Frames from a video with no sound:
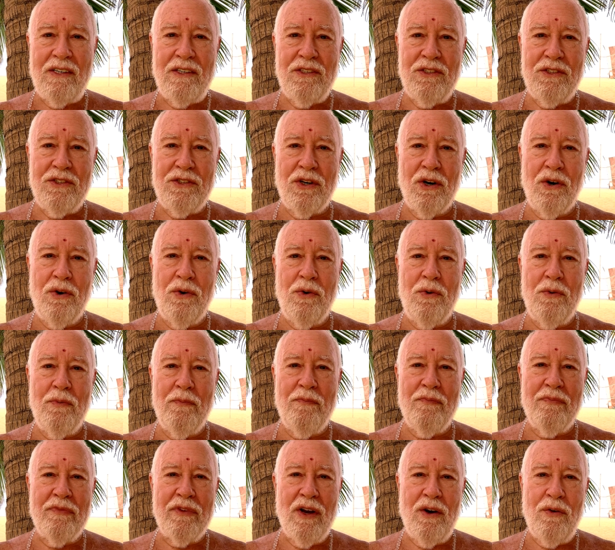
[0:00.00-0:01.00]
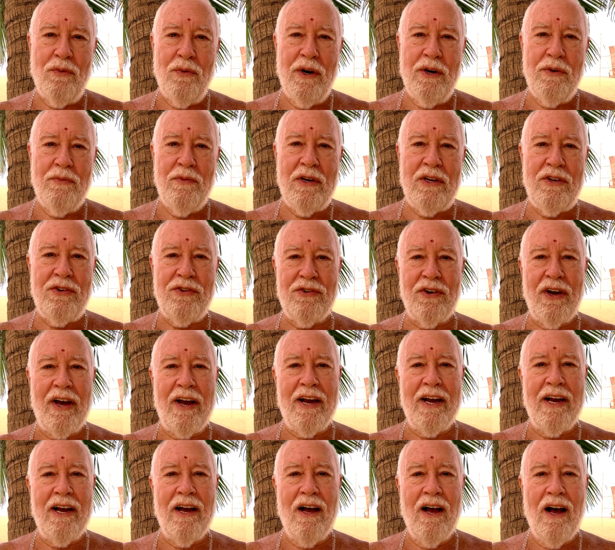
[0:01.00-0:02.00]
So when we
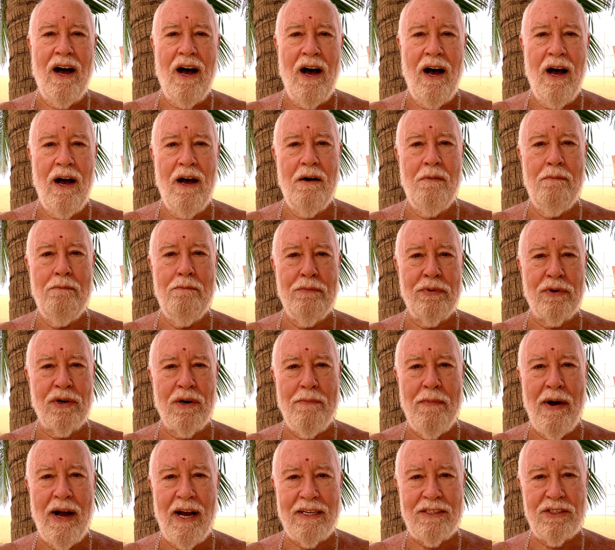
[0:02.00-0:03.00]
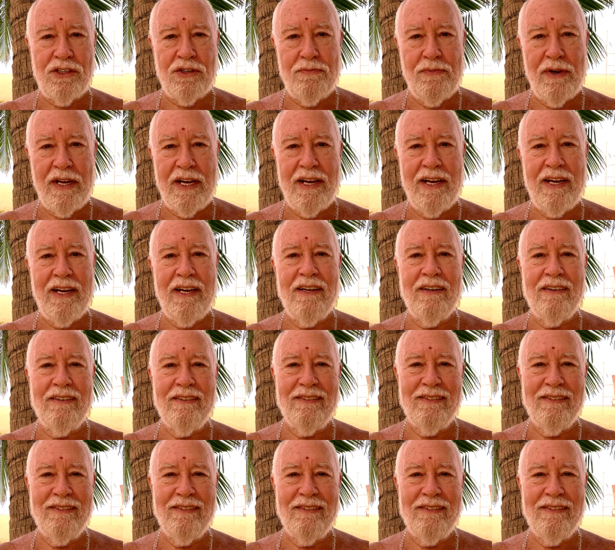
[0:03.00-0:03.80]
say aham brahmasmi,